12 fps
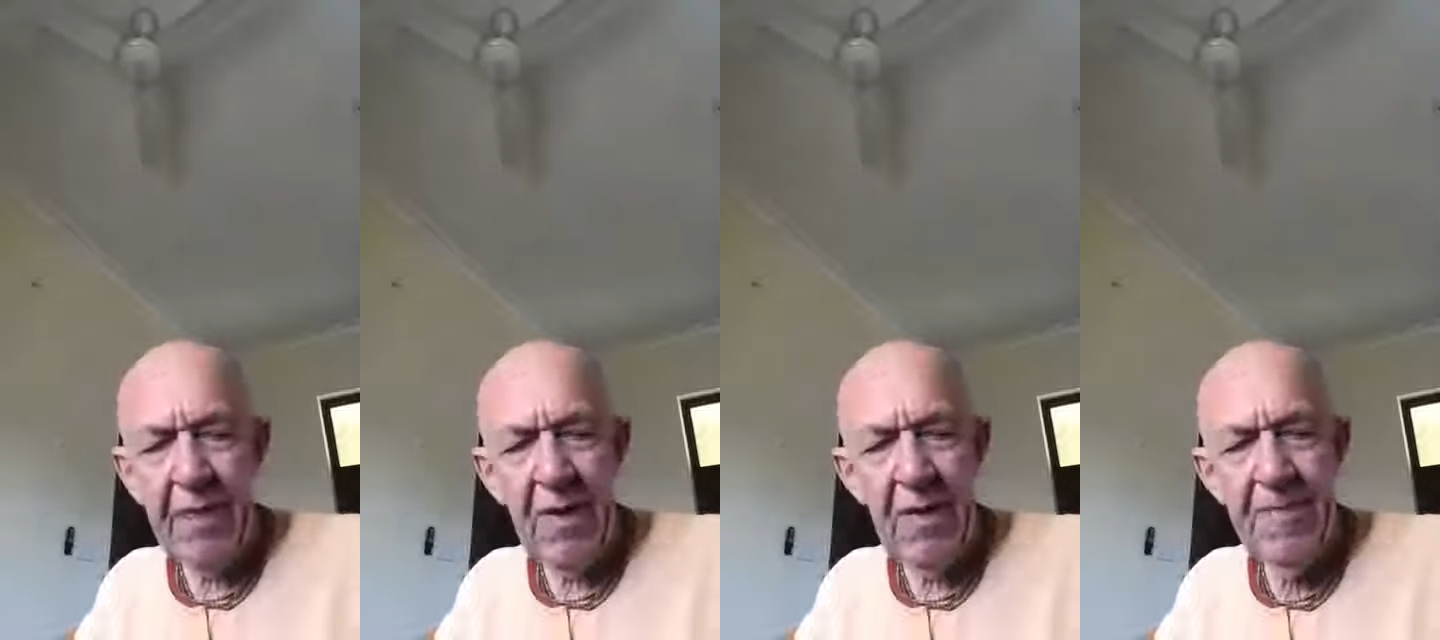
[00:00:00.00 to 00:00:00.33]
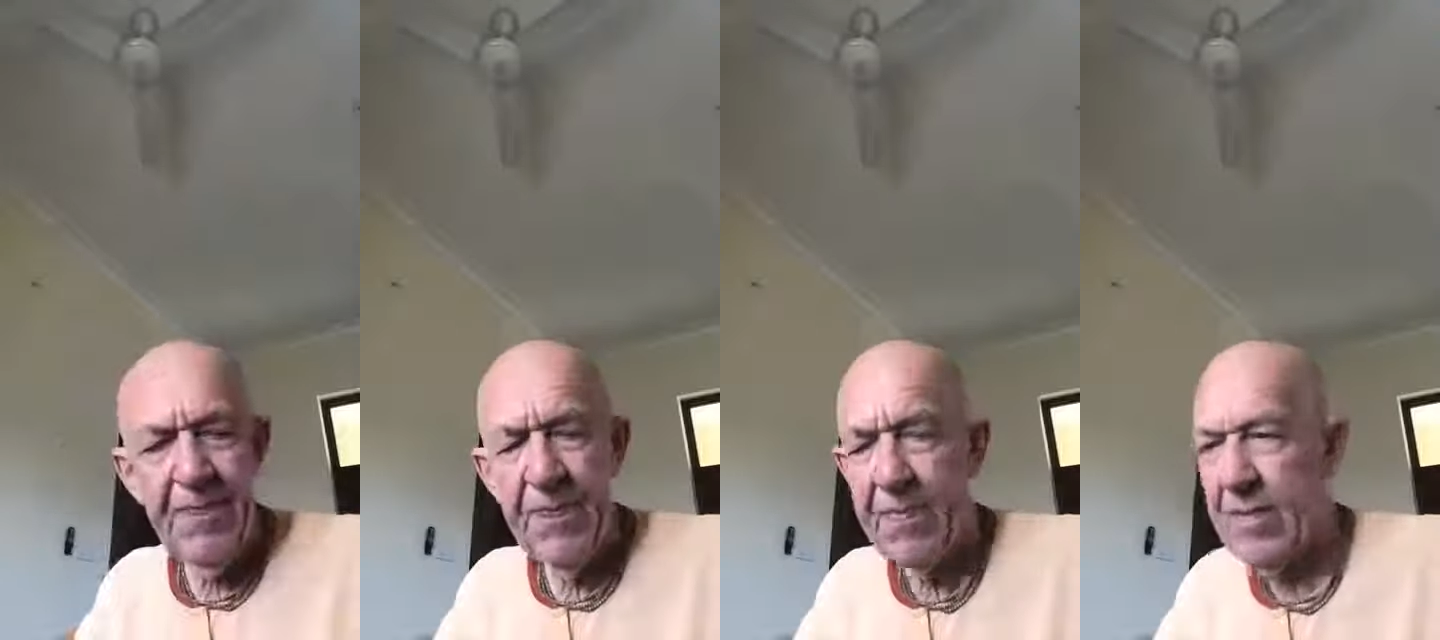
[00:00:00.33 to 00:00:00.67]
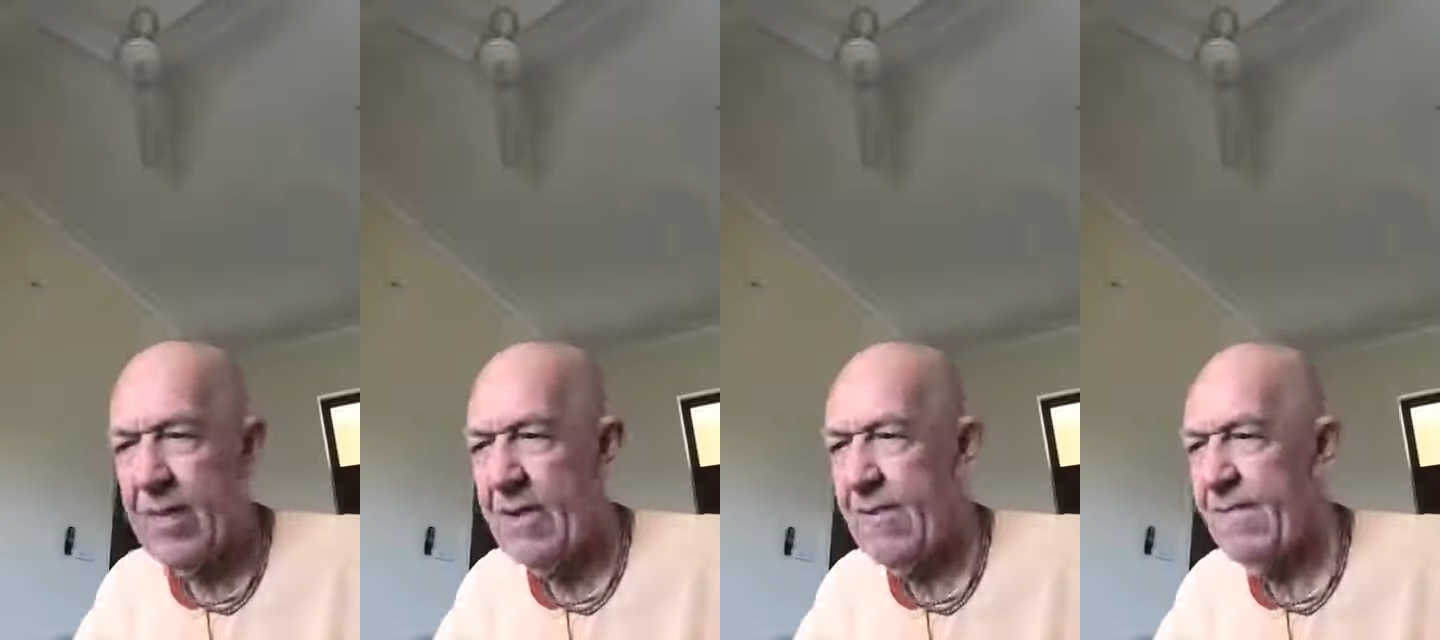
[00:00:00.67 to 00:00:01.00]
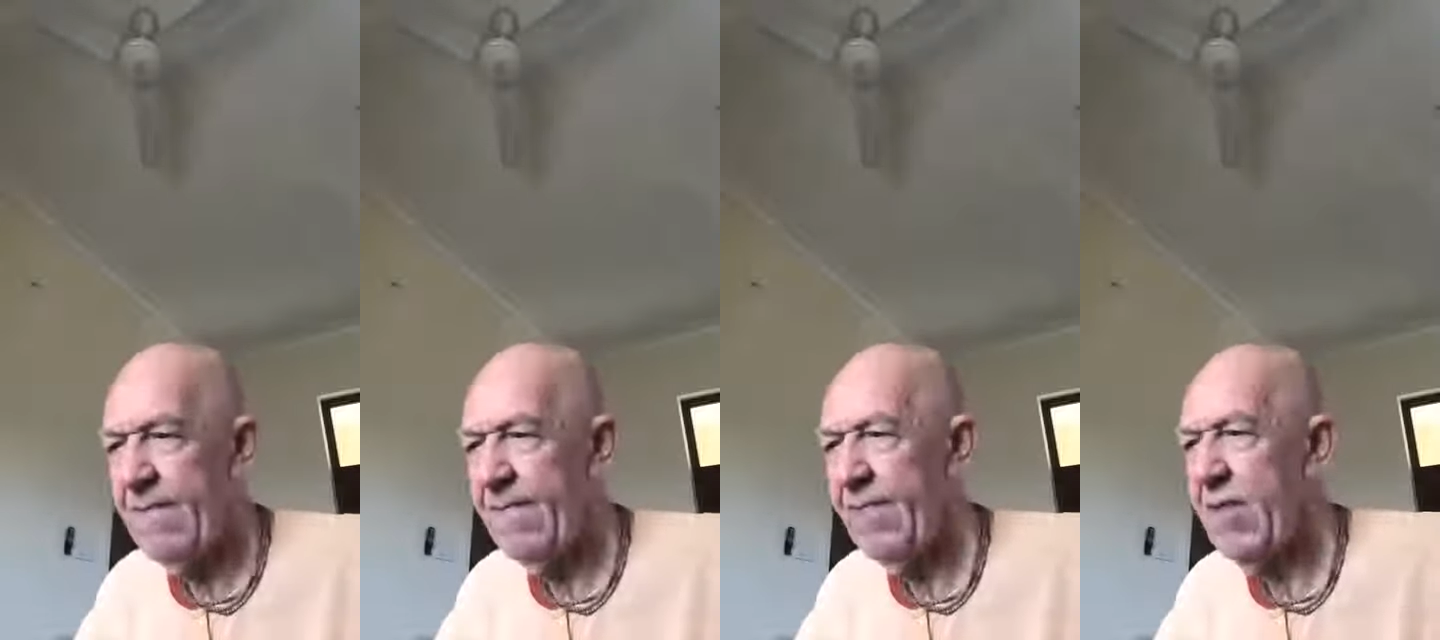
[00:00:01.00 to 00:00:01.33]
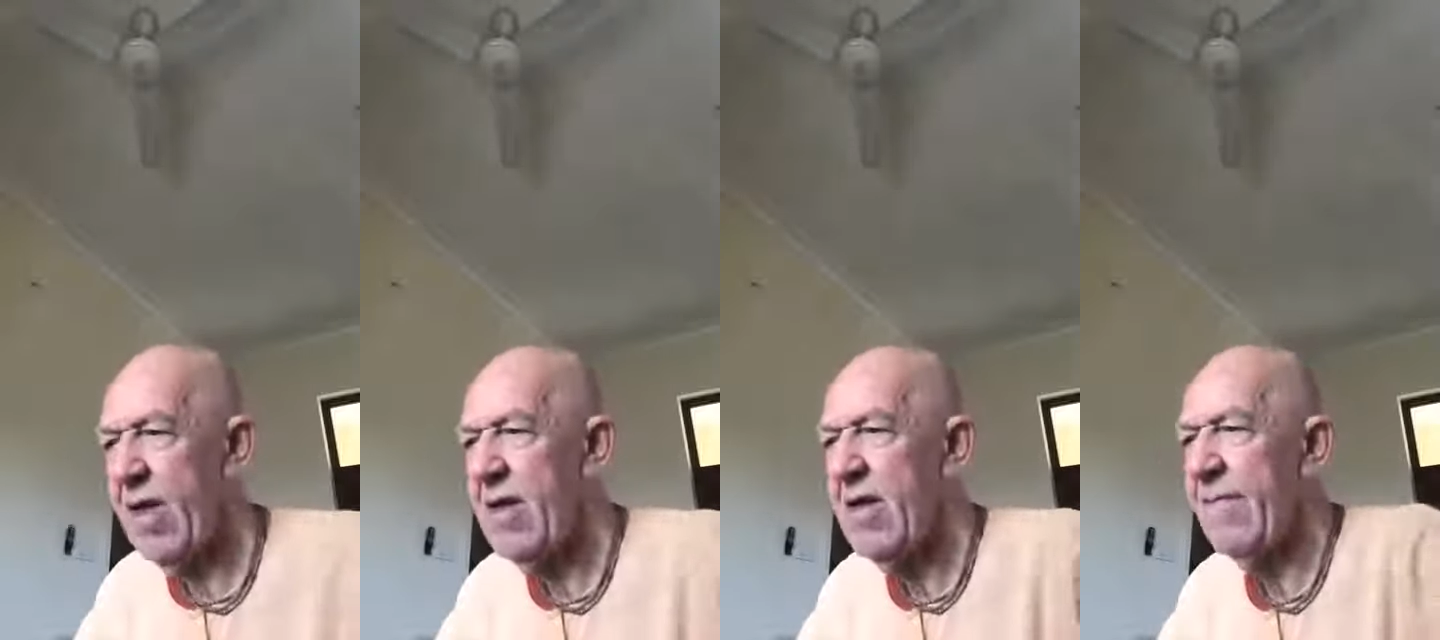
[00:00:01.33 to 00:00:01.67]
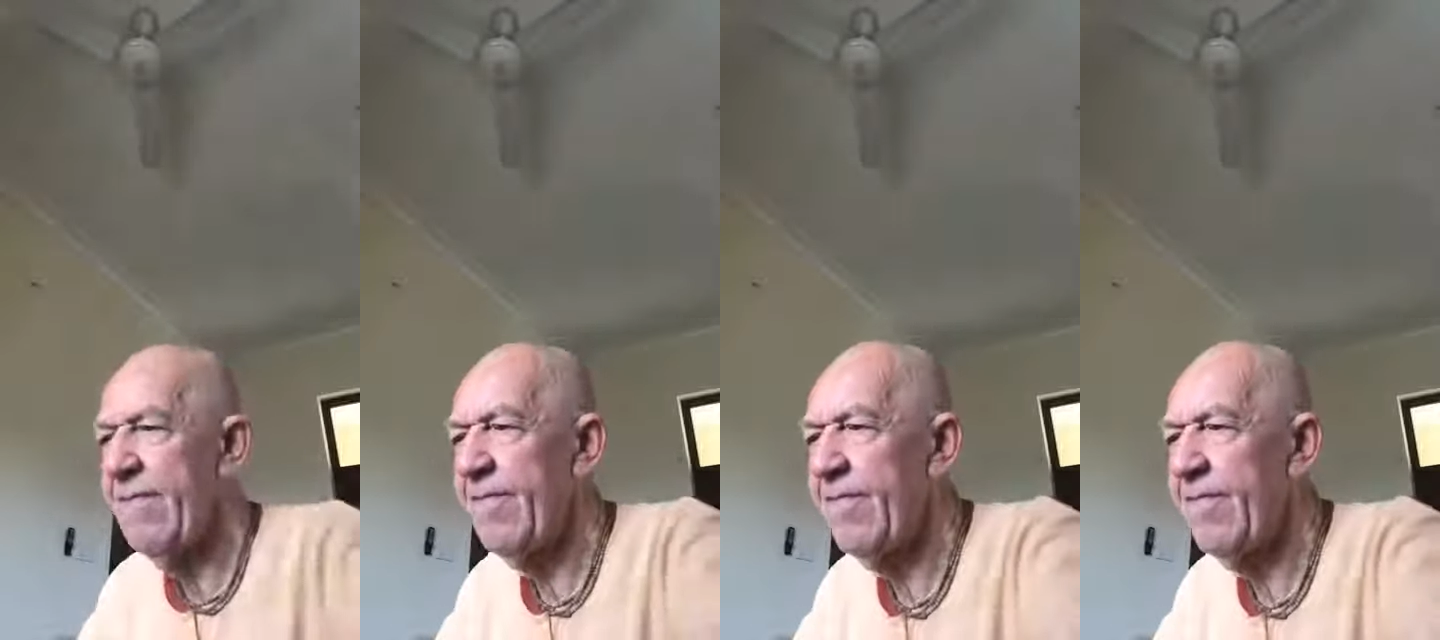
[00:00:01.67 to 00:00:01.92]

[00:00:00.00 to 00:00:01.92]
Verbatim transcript: Yeah. Okay,